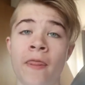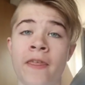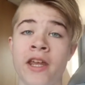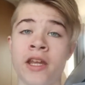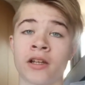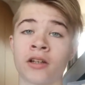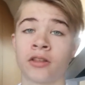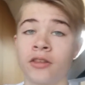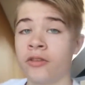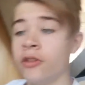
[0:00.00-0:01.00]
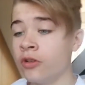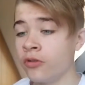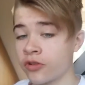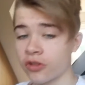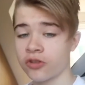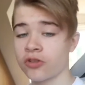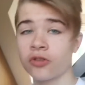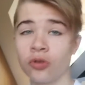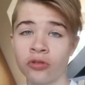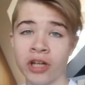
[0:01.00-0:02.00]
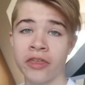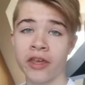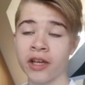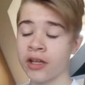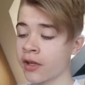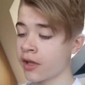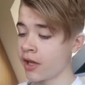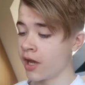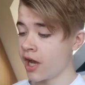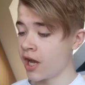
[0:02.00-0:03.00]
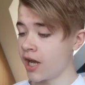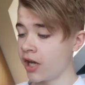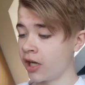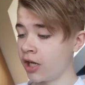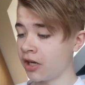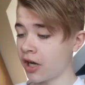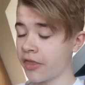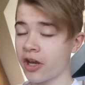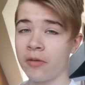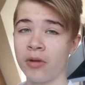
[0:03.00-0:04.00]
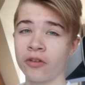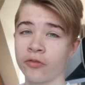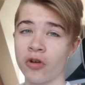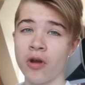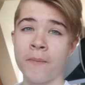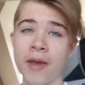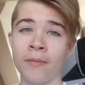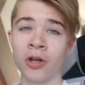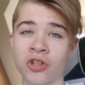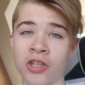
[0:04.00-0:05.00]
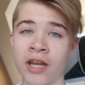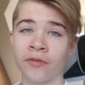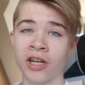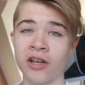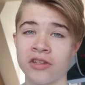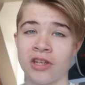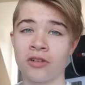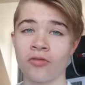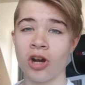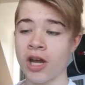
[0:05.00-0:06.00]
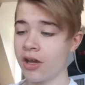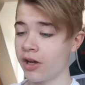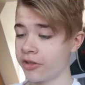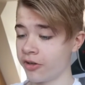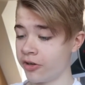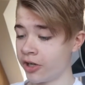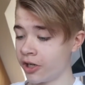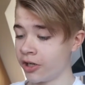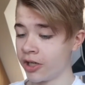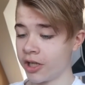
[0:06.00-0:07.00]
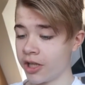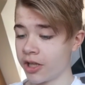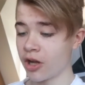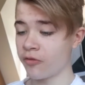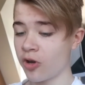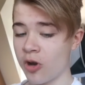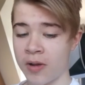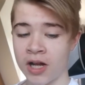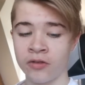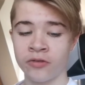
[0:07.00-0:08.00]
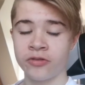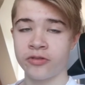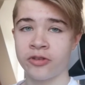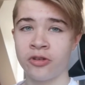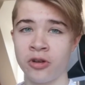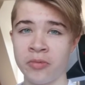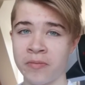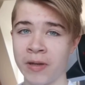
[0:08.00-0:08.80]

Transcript: the news story thing. I think I might have wrote a bit much than everyone else is going to write, I don't know. I've wrote about 2 and a bit